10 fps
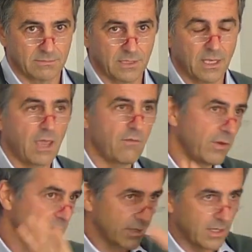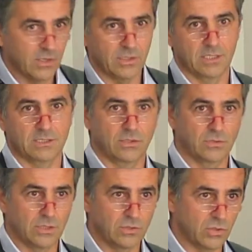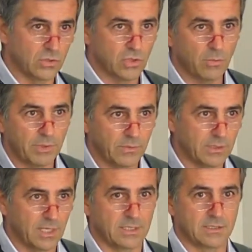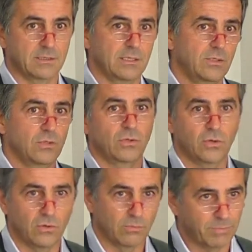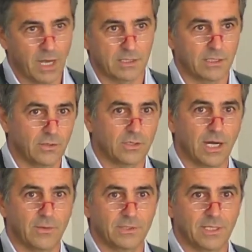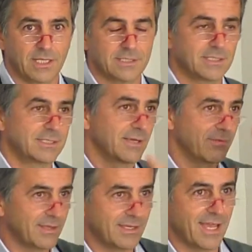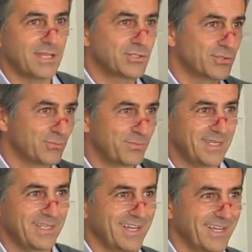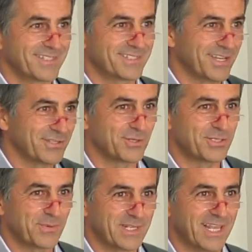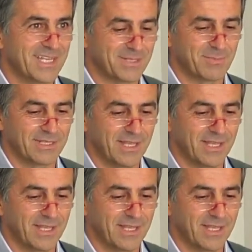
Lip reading: Everything nowadays, did you go shopping with laser? Did you go parking your car with laser? Everything has to be associated with laser, but